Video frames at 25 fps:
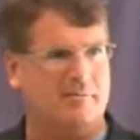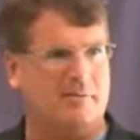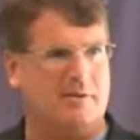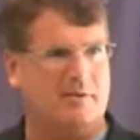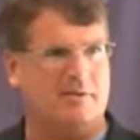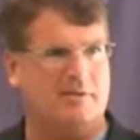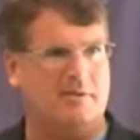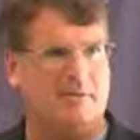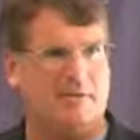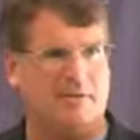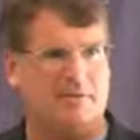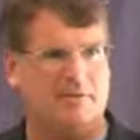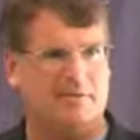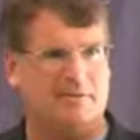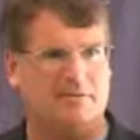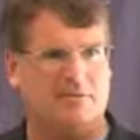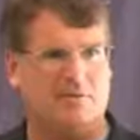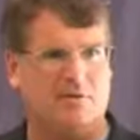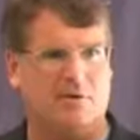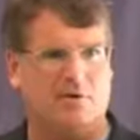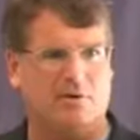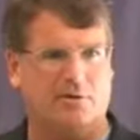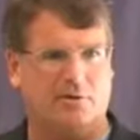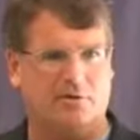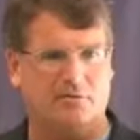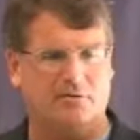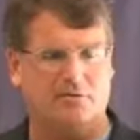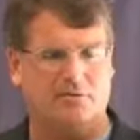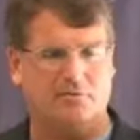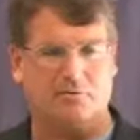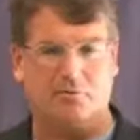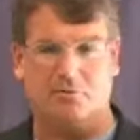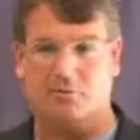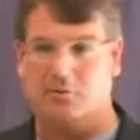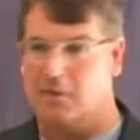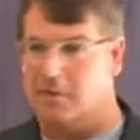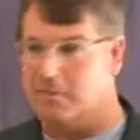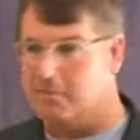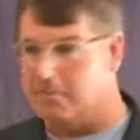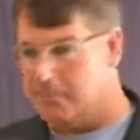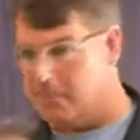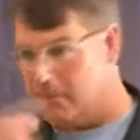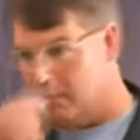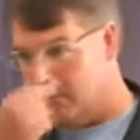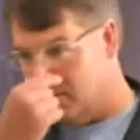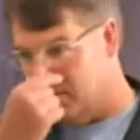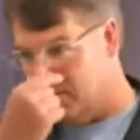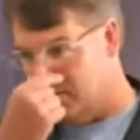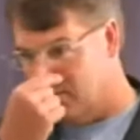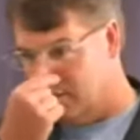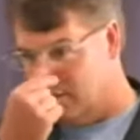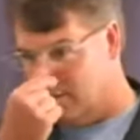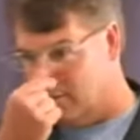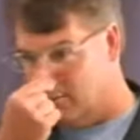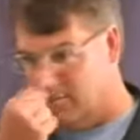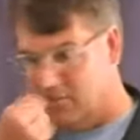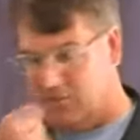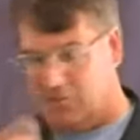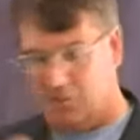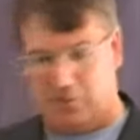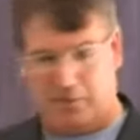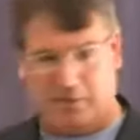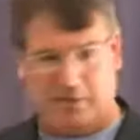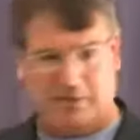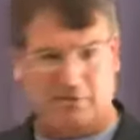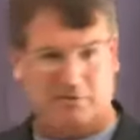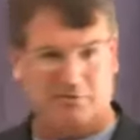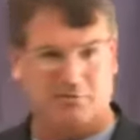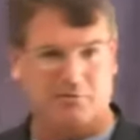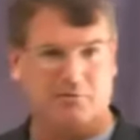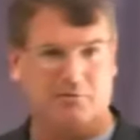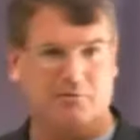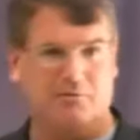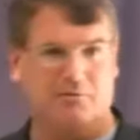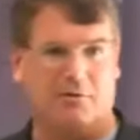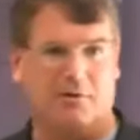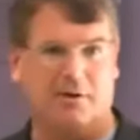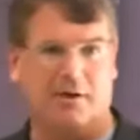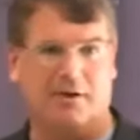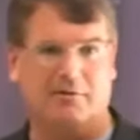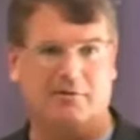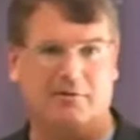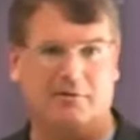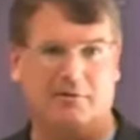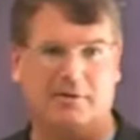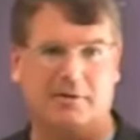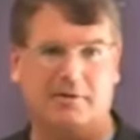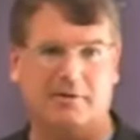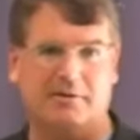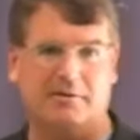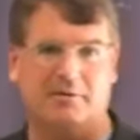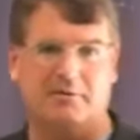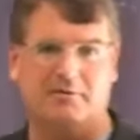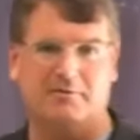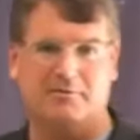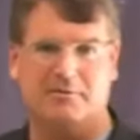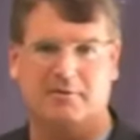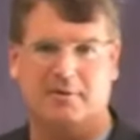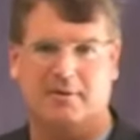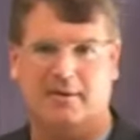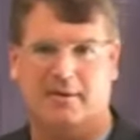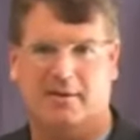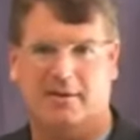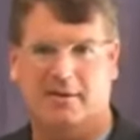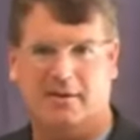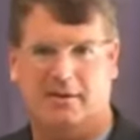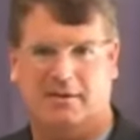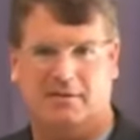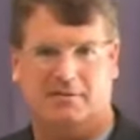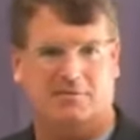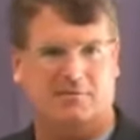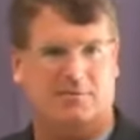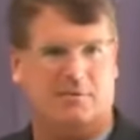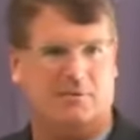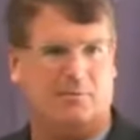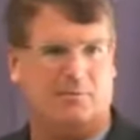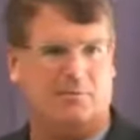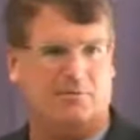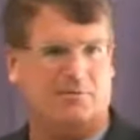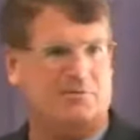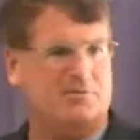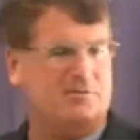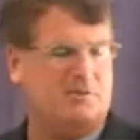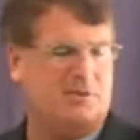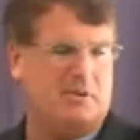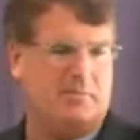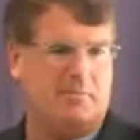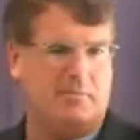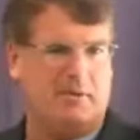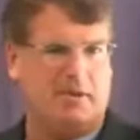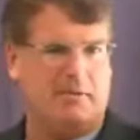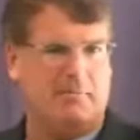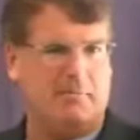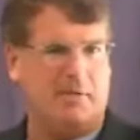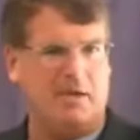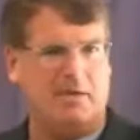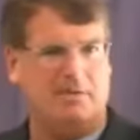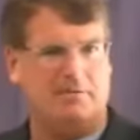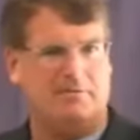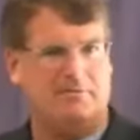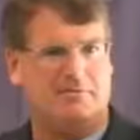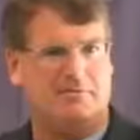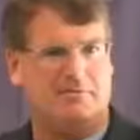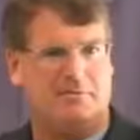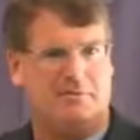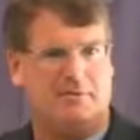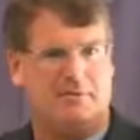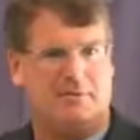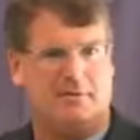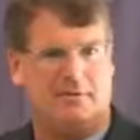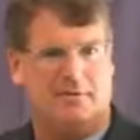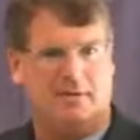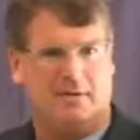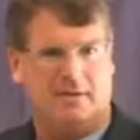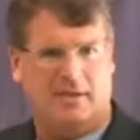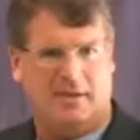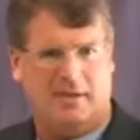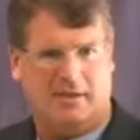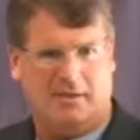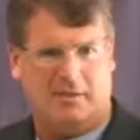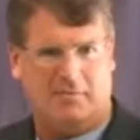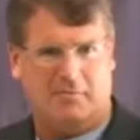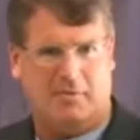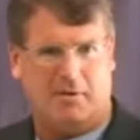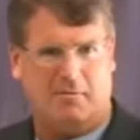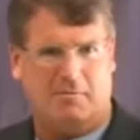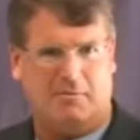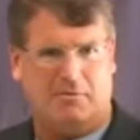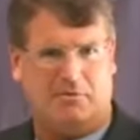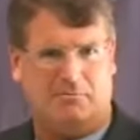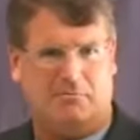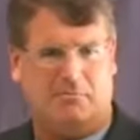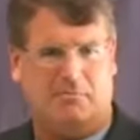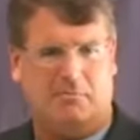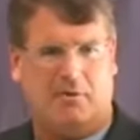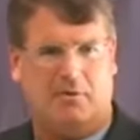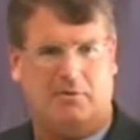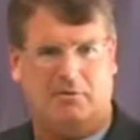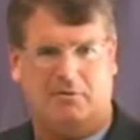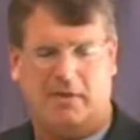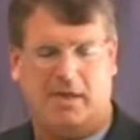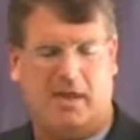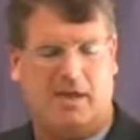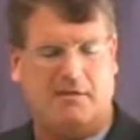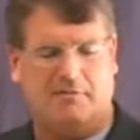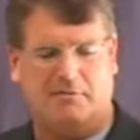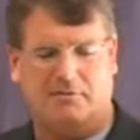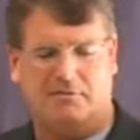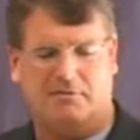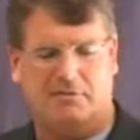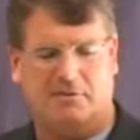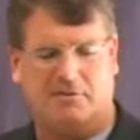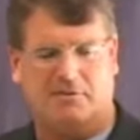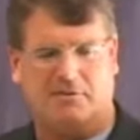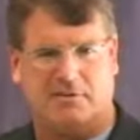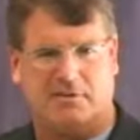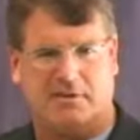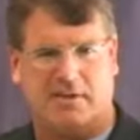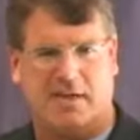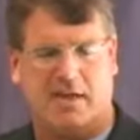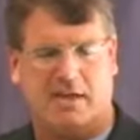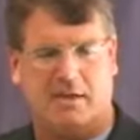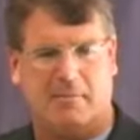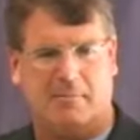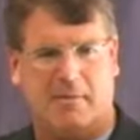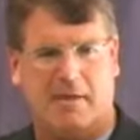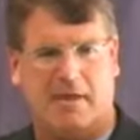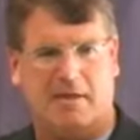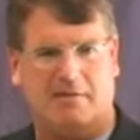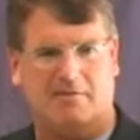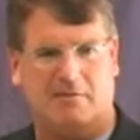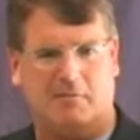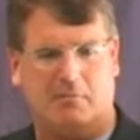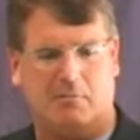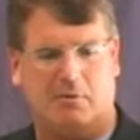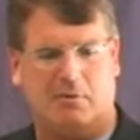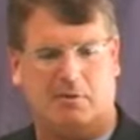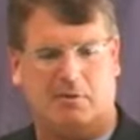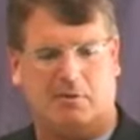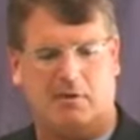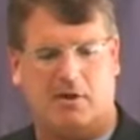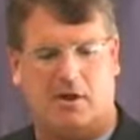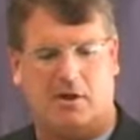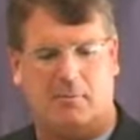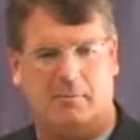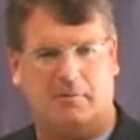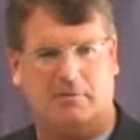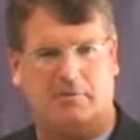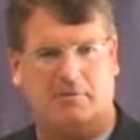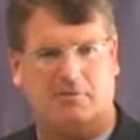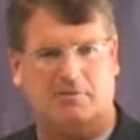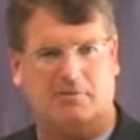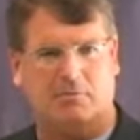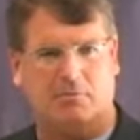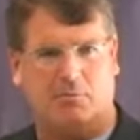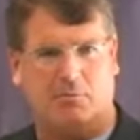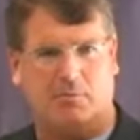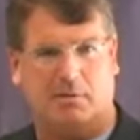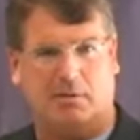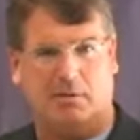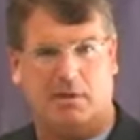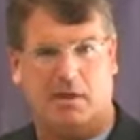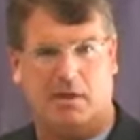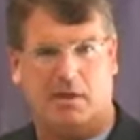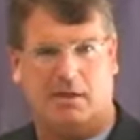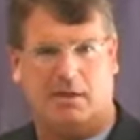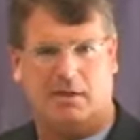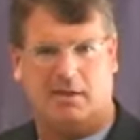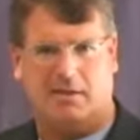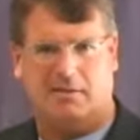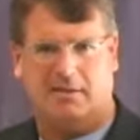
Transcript: But they totally screwed up the utility industries for 100 years, and so we're just in a big mess. And the problem is the average citizen can't imagine what competition would be like.